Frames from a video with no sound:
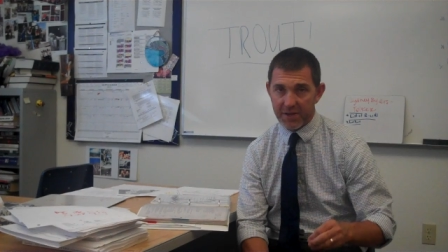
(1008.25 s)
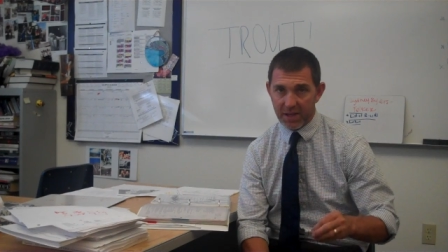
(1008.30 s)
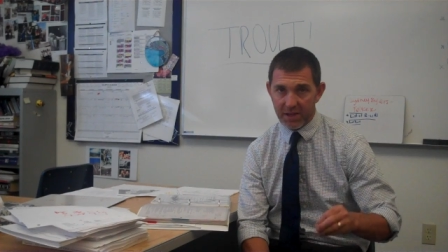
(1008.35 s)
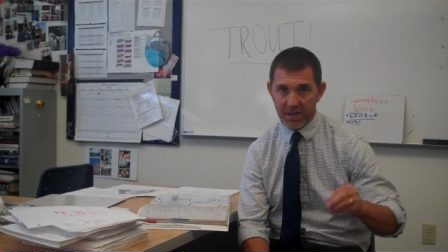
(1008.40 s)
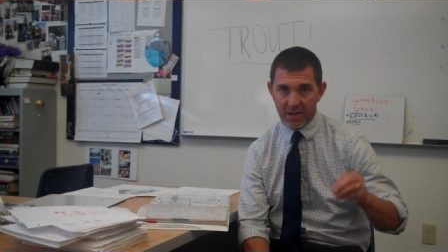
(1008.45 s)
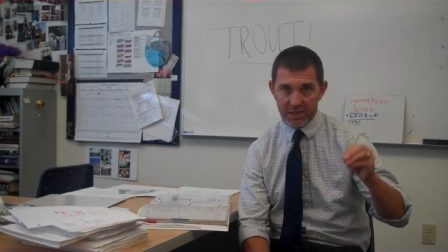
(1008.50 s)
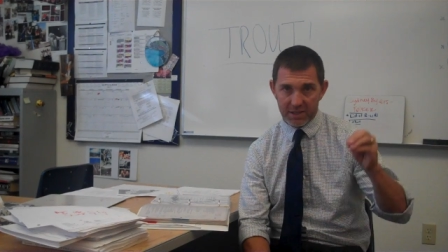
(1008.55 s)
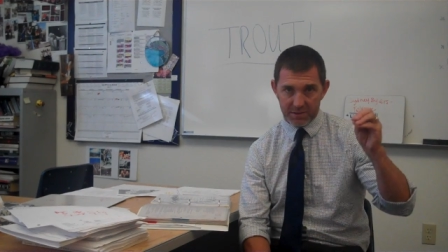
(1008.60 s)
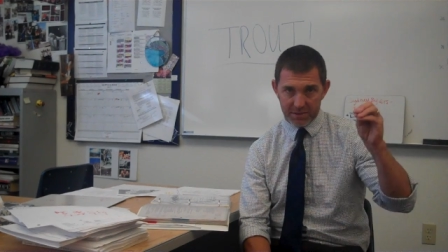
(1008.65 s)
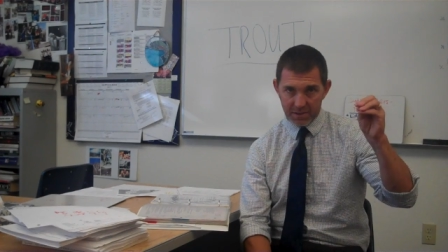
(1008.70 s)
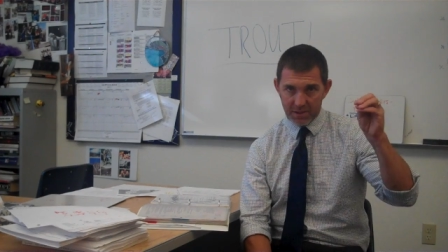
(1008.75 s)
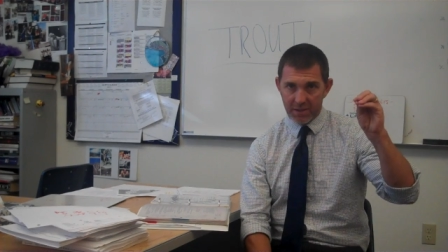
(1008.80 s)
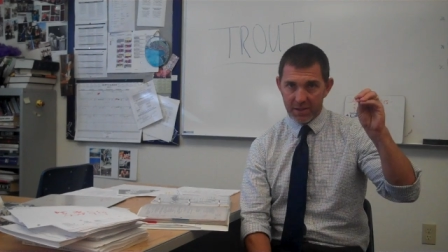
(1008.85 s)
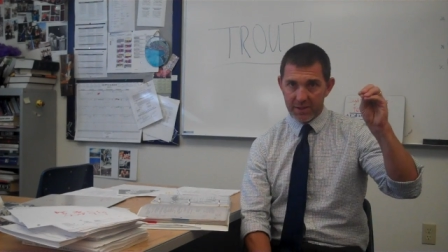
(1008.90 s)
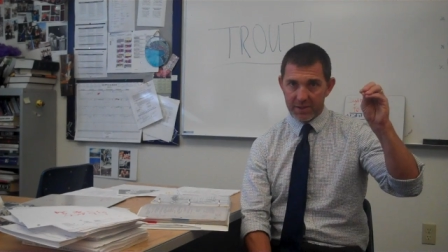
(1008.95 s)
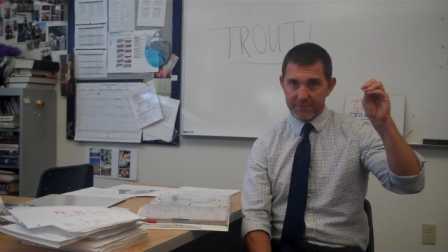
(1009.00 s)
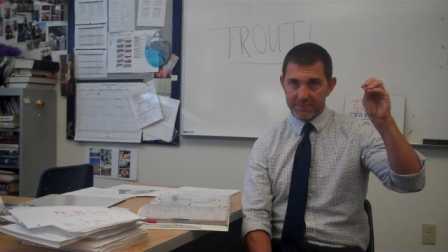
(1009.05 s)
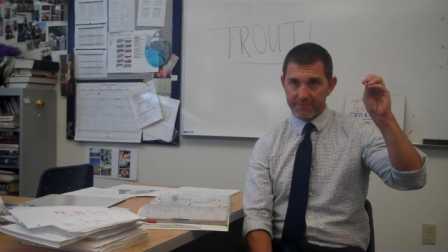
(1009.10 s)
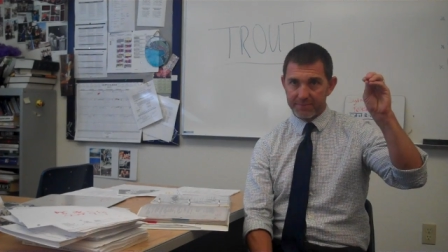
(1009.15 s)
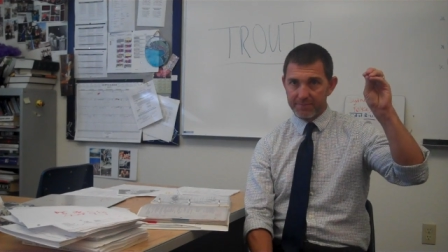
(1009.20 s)
delegates
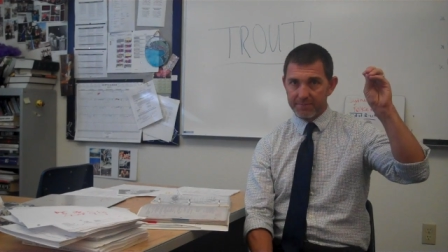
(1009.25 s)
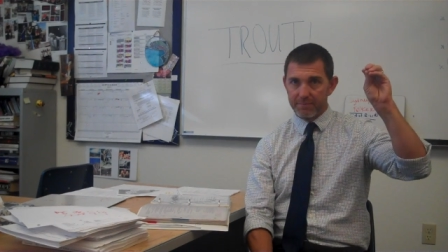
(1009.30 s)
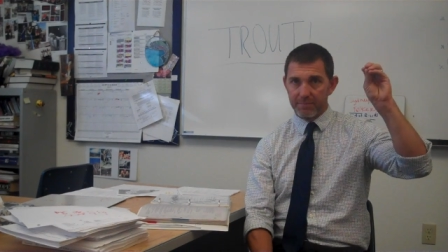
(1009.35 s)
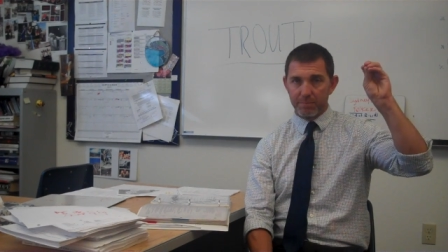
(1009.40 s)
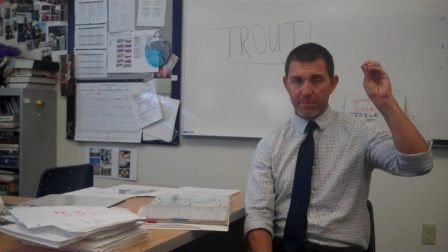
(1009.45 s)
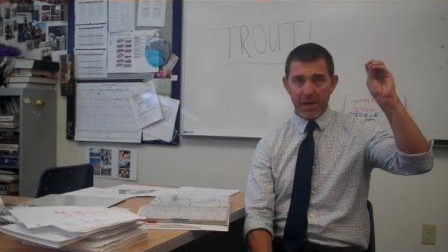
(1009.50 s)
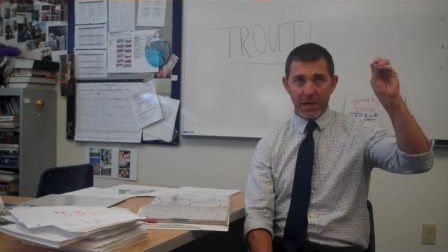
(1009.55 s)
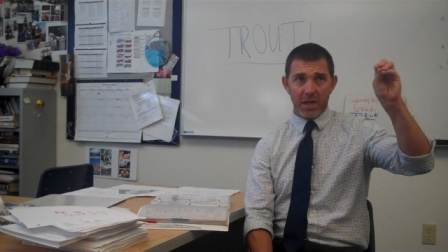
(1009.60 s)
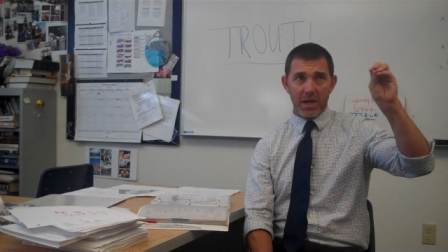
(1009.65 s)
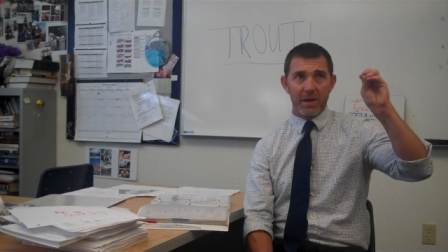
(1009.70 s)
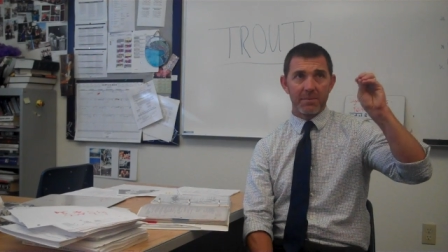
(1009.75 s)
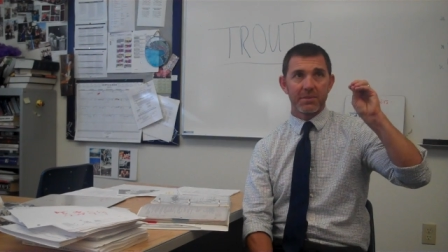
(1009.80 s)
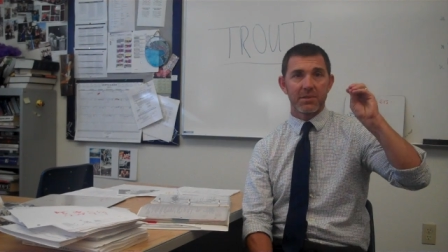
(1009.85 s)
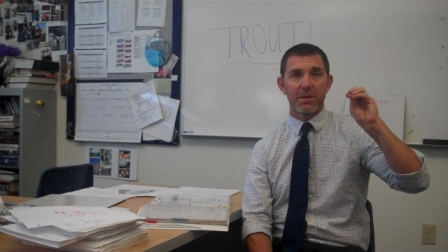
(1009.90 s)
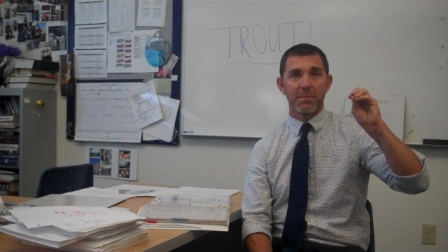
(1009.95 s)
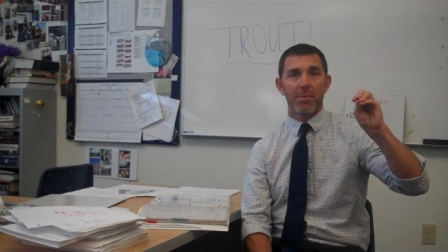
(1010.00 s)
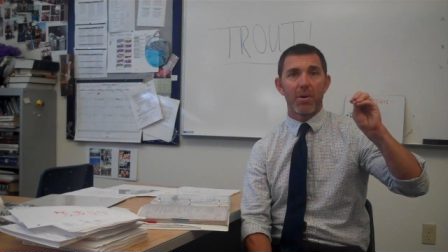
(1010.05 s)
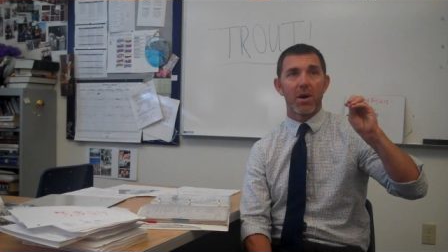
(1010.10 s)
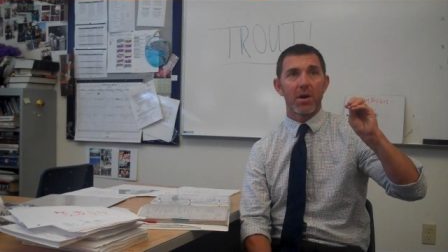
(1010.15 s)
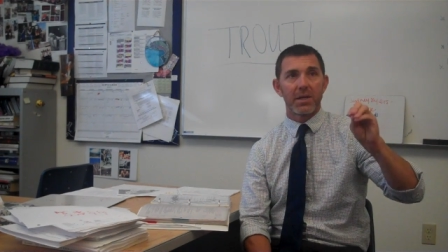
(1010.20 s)
becomes
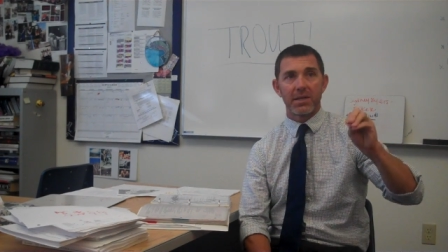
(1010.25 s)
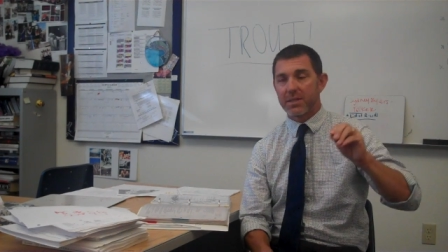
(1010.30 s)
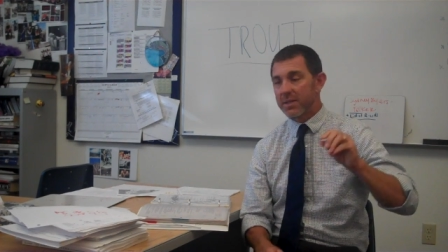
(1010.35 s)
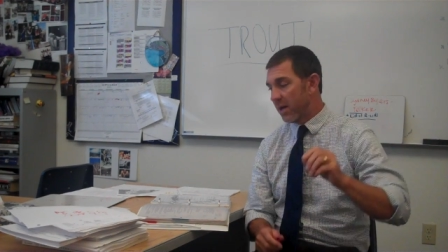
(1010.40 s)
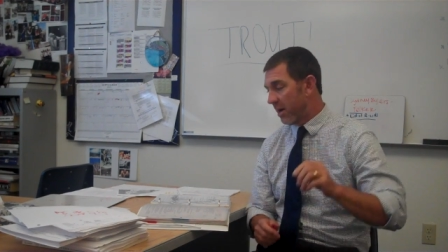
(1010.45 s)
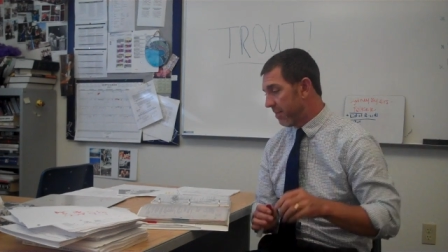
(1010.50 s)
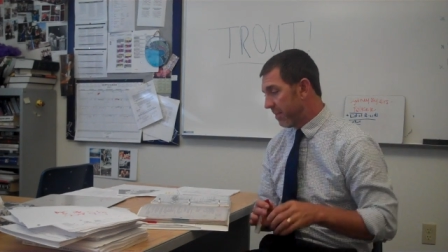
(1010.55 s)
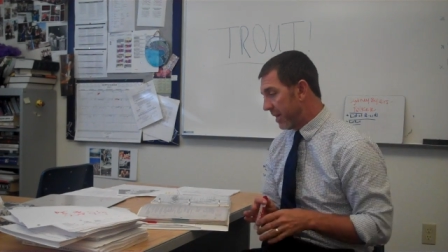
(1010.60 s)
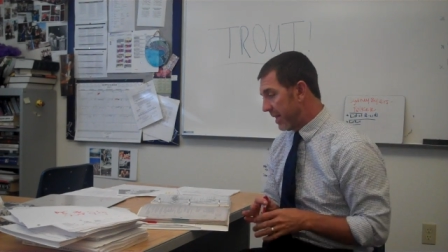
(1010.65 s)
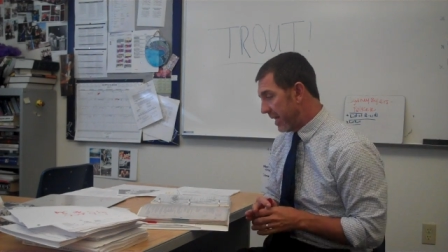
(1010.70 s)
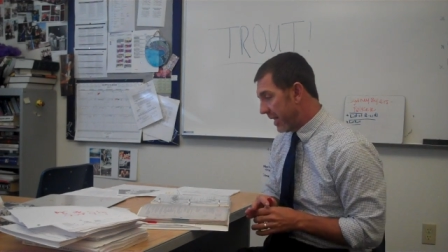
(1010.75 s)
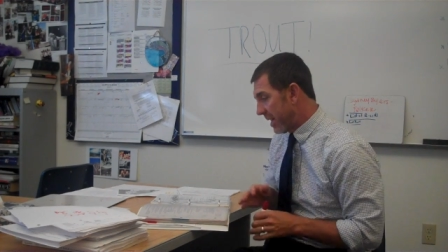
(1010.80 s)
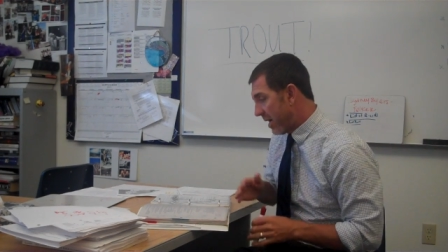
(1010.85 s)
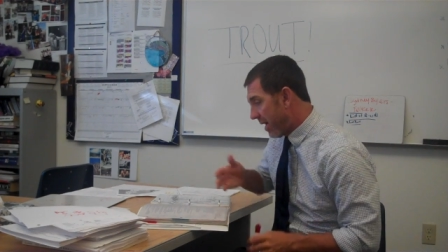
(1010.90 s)
the party's nominee.